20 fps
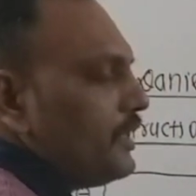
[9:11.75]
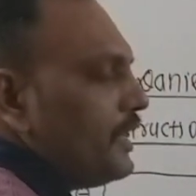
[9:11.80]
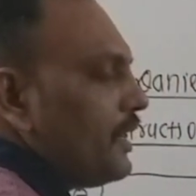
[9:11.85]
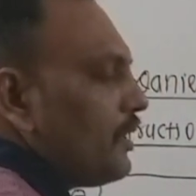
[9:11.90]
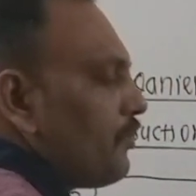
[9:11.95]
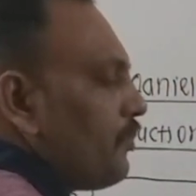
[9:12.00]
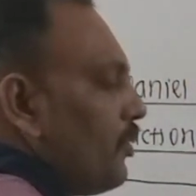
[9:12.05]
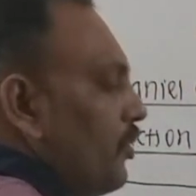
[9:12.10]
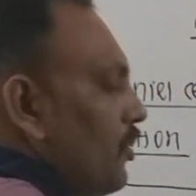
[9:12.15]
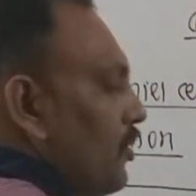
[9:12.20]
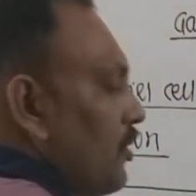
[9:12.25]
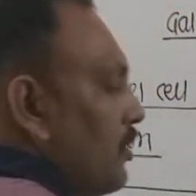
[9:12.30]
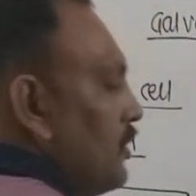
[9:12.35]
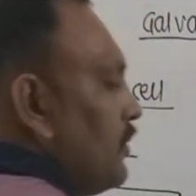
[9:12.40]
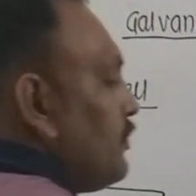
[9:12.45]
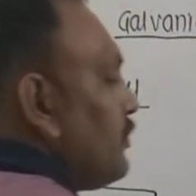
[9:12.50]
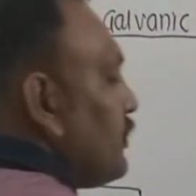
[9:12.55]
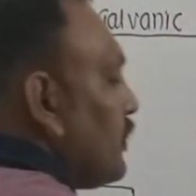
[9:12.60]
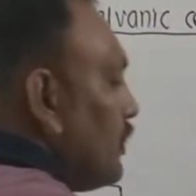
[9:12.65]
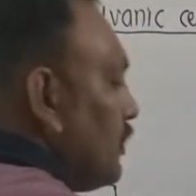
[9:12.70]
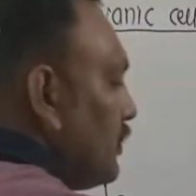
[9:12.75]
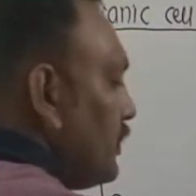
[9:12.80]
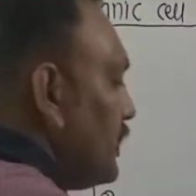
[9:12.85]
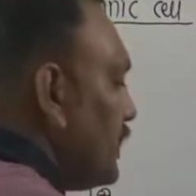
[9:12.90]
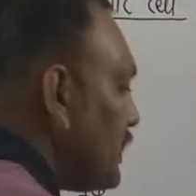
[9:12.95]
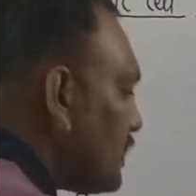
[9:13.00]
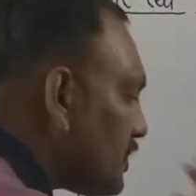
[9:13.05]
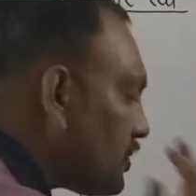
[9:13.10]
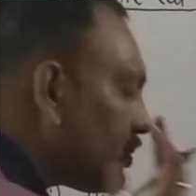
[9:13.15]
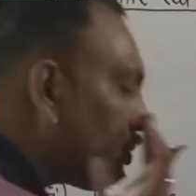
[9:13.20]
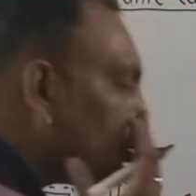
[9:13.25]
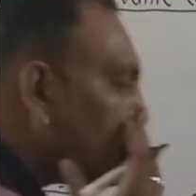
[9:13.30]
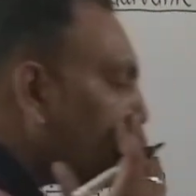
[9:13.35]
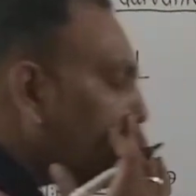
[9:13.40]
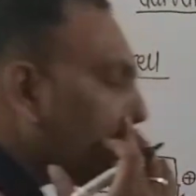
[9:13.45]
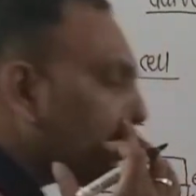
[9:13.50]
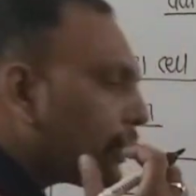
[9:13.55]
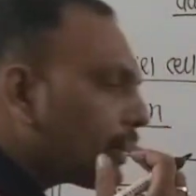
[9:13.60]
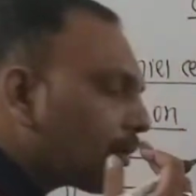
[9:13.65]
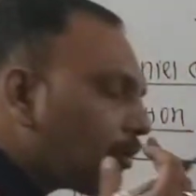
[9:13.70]
Therefore these
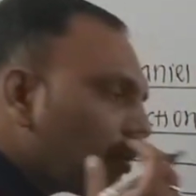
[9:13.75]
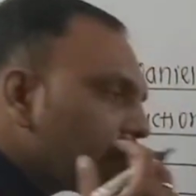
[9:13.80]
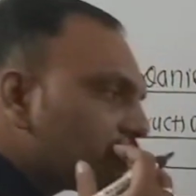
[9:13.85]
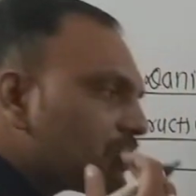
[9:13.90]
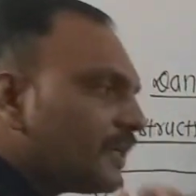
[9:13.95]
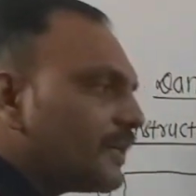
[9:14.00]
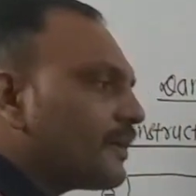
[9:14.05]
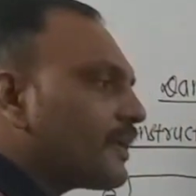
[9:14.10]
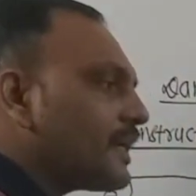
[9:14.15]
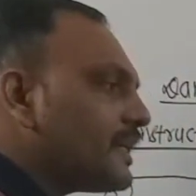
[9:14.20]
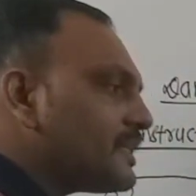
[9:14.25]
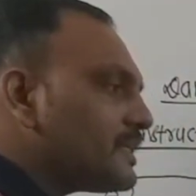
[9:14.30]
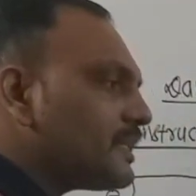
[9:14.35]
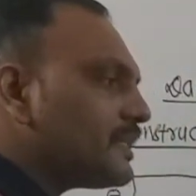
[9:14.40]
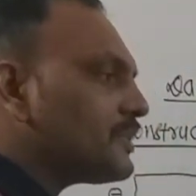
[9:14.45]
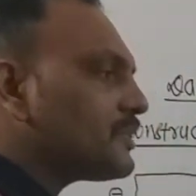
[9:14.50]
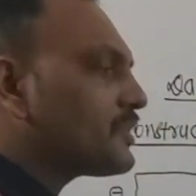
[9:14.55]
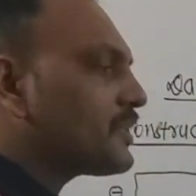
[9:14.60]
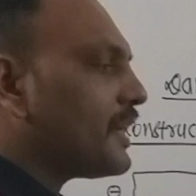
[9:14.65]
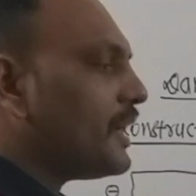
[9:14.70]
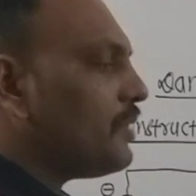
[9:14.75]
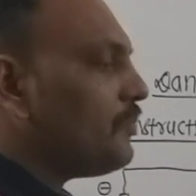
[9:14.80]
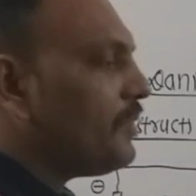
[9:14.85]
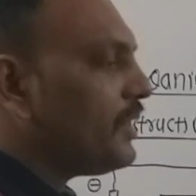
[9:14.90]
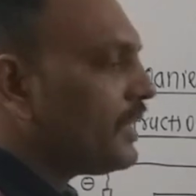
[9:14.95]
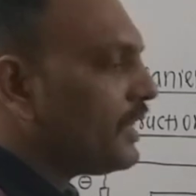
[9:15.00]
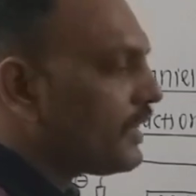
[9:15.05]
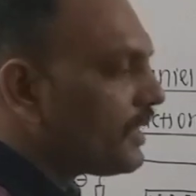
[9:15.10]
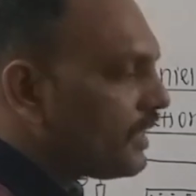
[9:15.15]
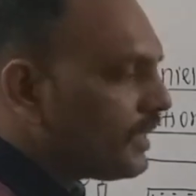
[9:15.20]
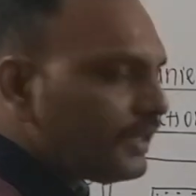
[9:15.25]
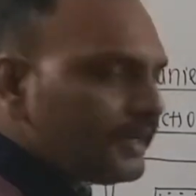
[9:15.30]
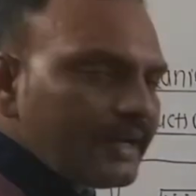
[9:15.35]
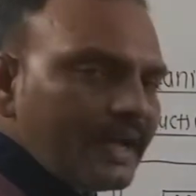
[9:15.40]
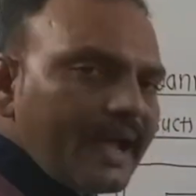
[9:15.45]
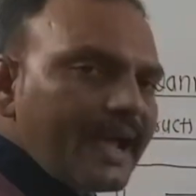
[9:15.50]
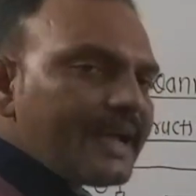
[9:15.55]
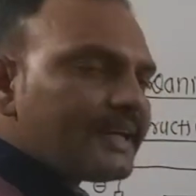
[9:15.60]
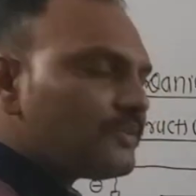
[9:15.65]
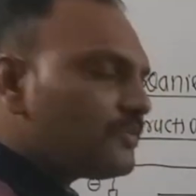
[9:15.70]
concentrations can be written
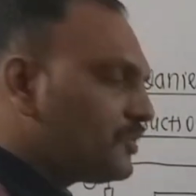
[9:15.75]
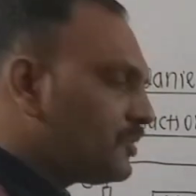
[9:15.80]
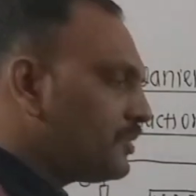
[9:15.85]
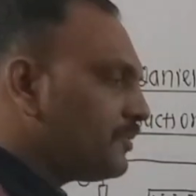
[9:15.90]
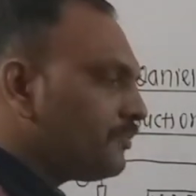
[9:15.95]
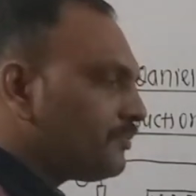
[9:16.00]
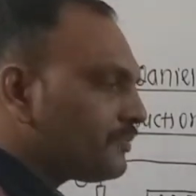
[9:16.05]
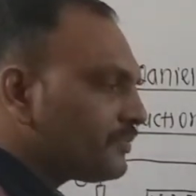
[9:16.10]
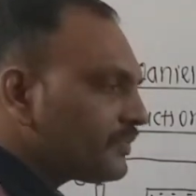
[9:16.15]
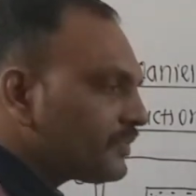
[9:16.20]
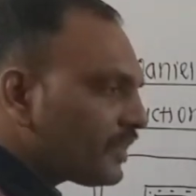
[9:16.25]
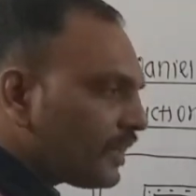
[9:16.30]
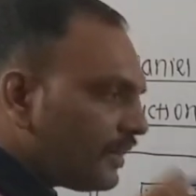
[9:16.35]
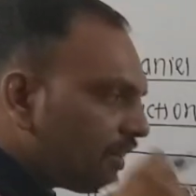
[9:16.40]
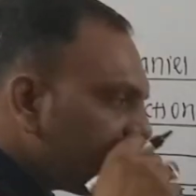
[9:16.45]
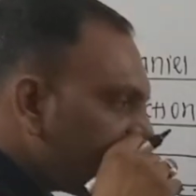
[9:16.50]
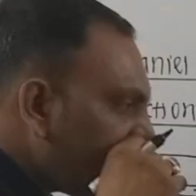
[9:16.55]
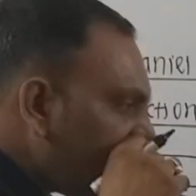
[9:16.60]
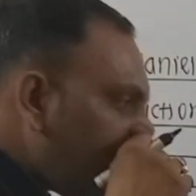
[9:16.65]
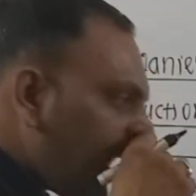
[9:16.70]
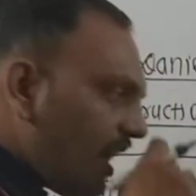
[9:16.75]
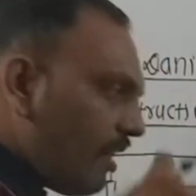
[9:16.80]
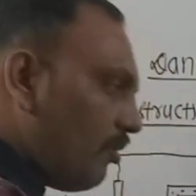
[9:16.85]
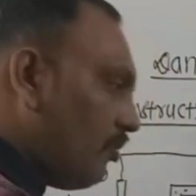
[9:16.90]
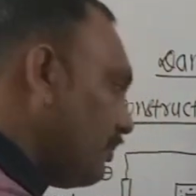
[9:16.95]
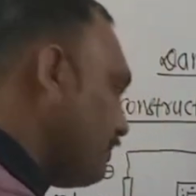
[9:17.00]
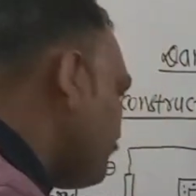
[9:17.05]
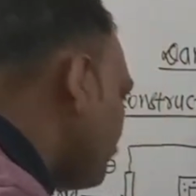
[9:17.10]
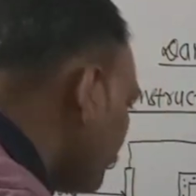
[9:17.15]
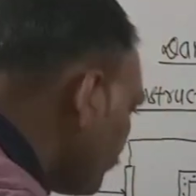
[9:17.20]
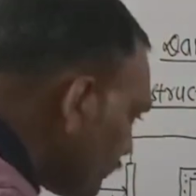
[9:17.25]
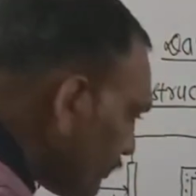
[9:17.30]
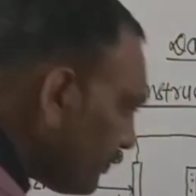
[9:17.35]
as, now